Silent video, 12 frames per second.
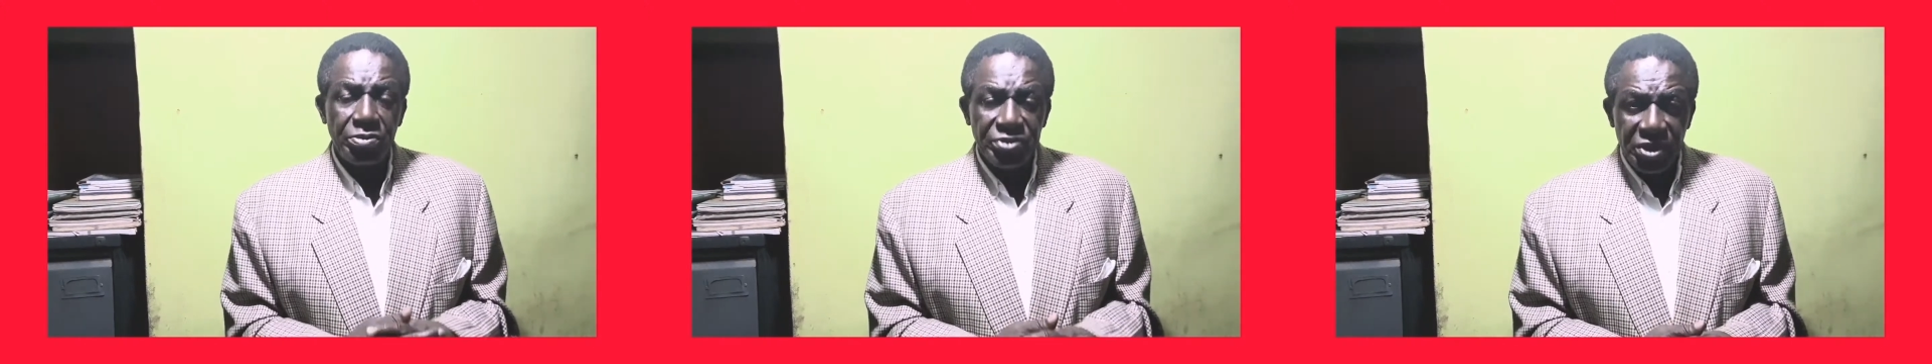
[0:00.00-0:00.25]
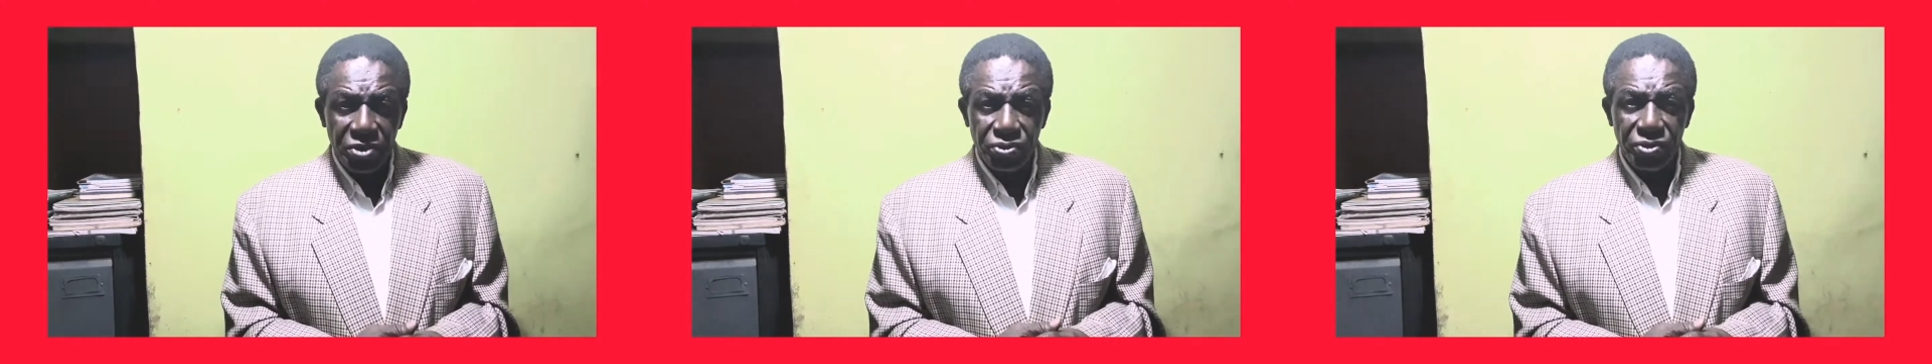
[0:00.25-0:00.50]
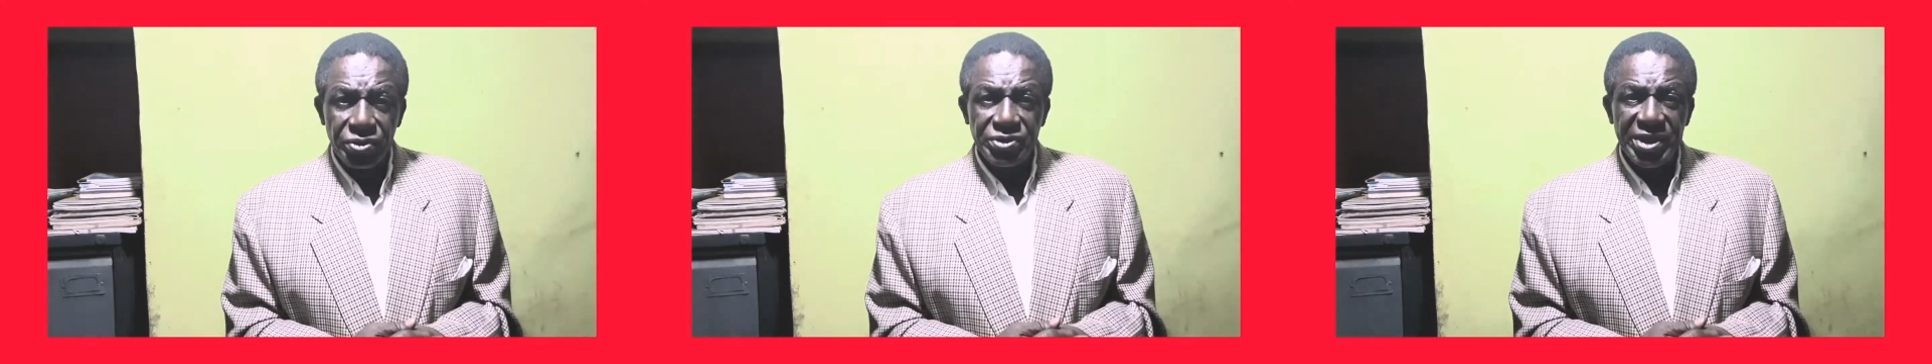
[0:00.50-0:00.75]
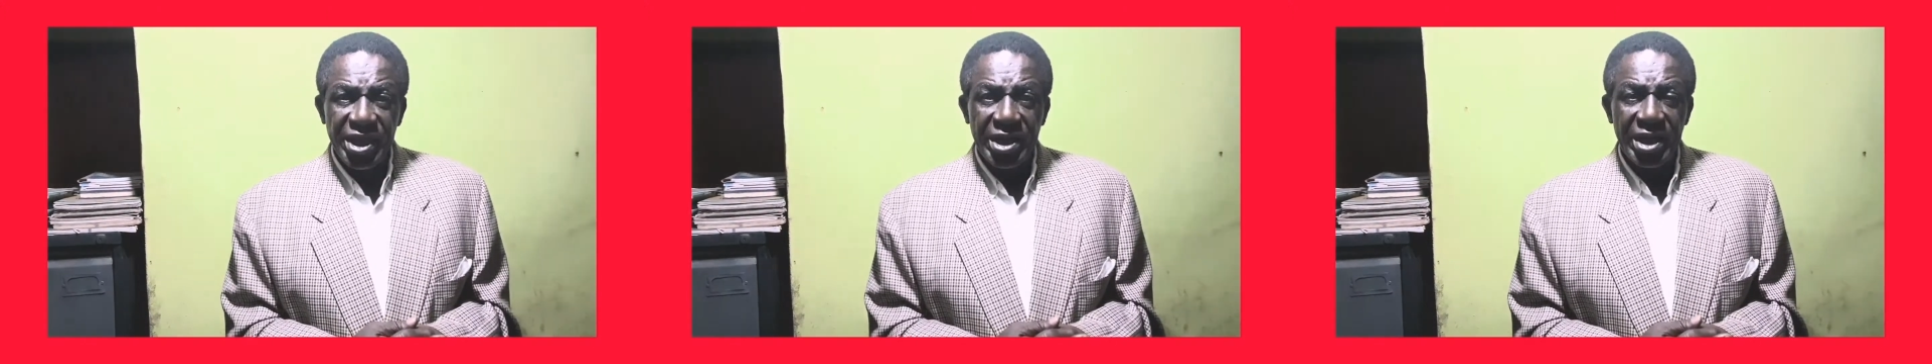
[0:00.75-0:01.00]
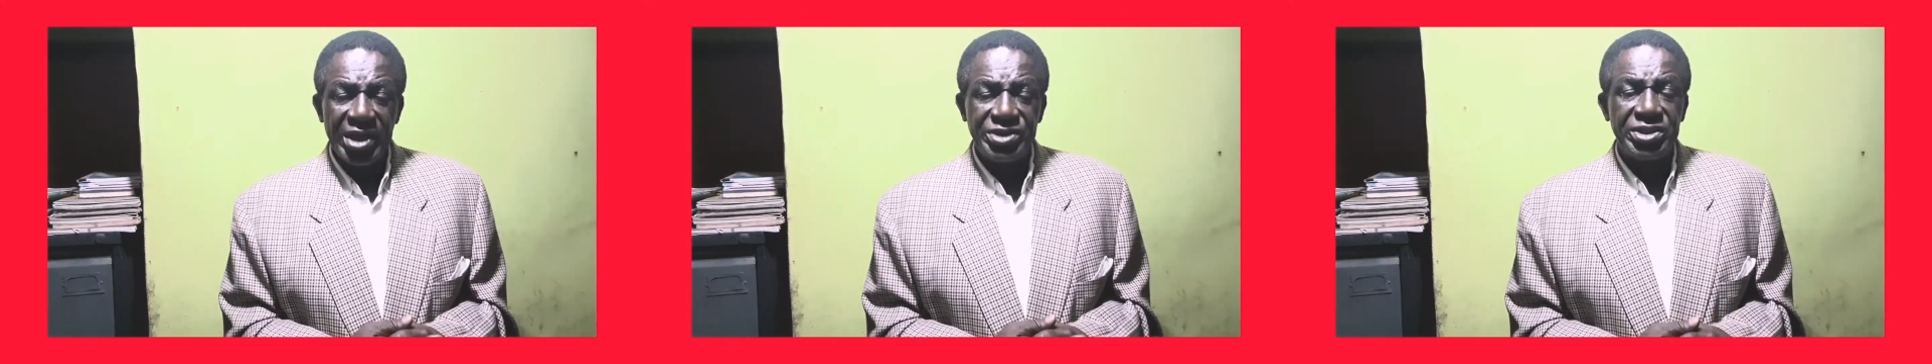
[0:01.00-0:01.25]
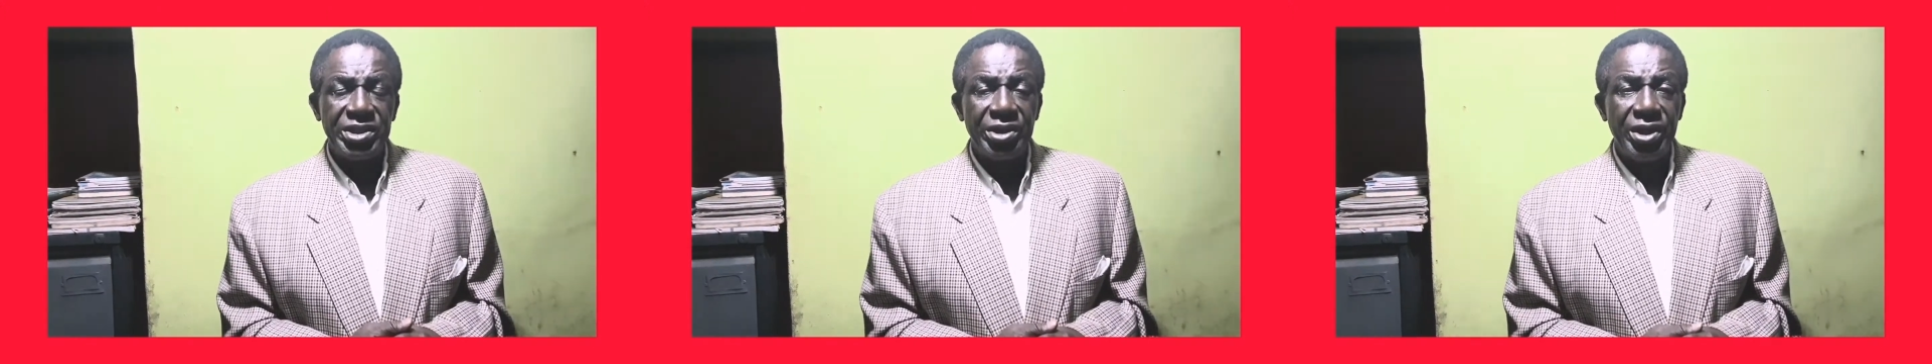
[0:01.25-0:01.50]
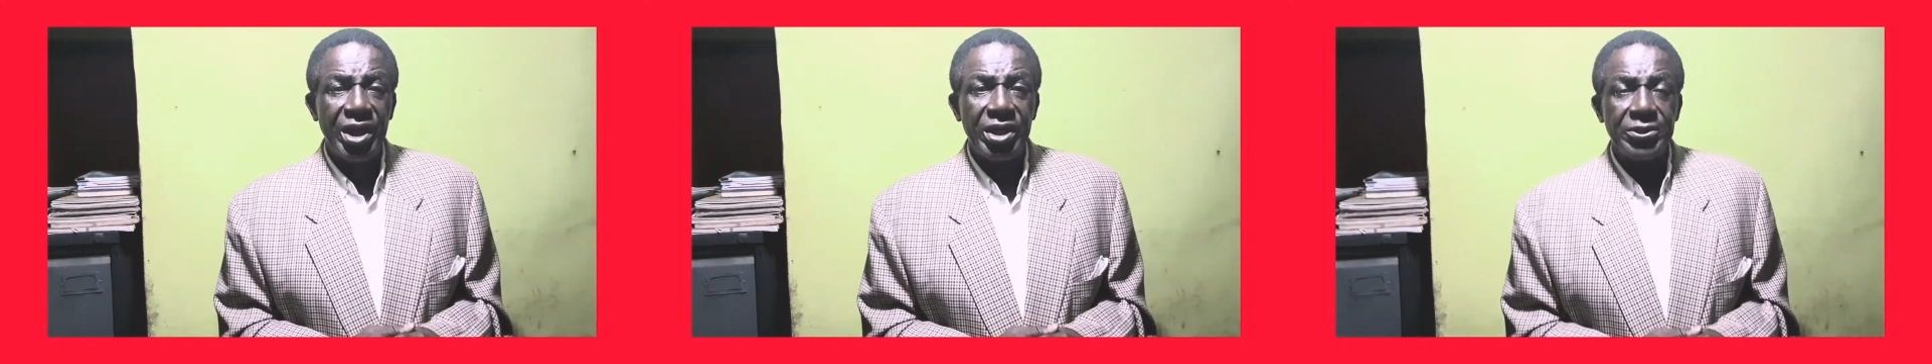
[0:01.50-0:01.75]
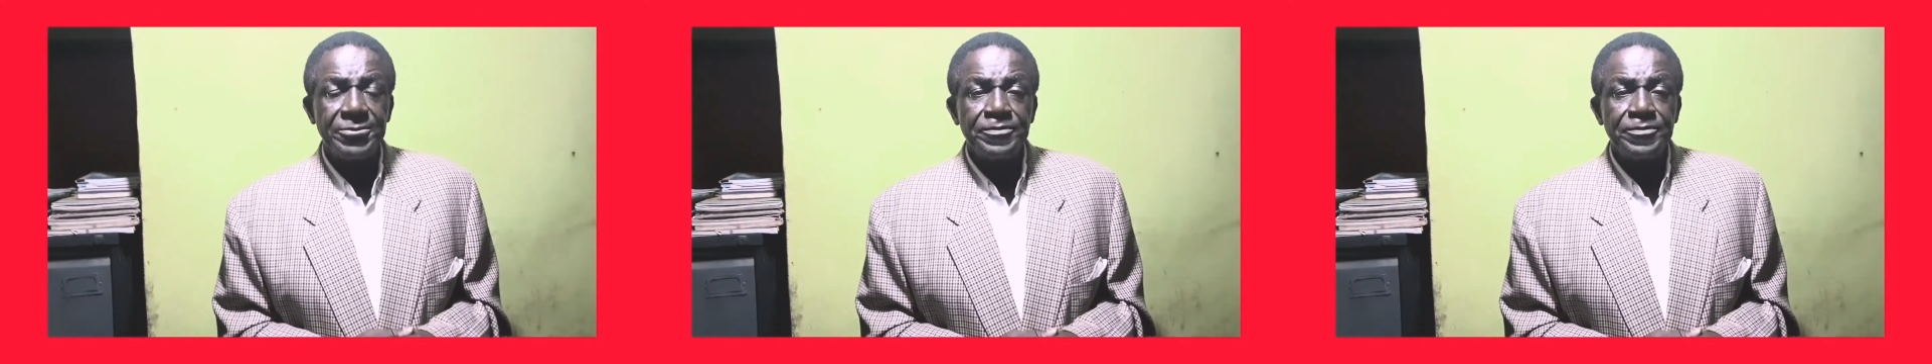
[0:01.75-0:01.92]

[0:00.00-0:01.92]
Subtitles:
sicklers generally.